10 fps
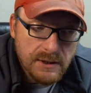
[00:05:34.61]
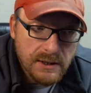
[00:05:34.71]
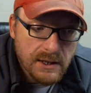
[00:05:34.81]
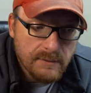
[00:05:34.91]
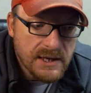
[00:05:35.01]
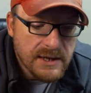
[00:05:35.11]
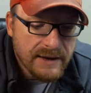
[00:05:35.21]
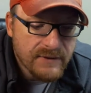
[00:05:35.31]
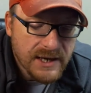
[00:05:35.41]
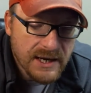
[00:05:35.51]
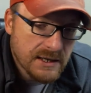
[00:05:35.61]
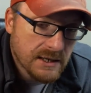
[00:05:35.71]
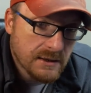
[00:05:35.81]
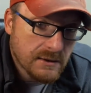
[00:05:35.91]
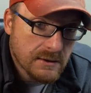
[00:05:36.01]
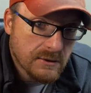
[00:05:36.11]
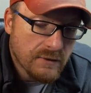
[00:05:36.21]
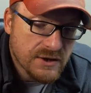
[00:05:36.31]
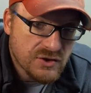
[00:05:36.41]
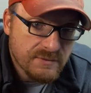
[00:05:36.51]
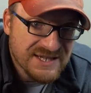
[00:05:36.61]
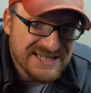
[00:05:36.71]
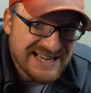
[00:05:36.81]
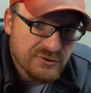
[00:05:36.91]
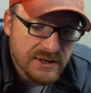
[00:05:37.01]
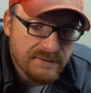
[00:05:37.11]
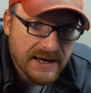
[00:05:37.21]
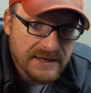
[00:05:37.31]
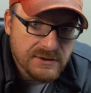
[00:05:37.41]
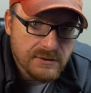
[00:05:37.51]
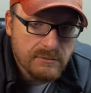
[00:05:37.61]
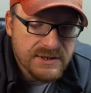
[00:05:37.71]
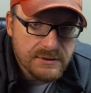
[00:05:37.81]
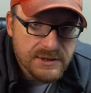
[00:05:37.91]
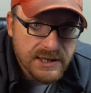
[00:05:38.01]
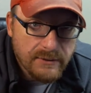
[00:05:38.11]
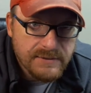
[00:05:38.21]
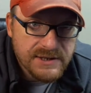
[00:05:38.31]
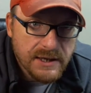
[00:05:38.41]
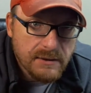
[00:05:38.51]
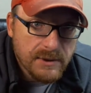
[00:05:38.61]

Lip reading: And again, I'm not advocating over-consuming saturated fat, so don't misunderstand what I'm saying.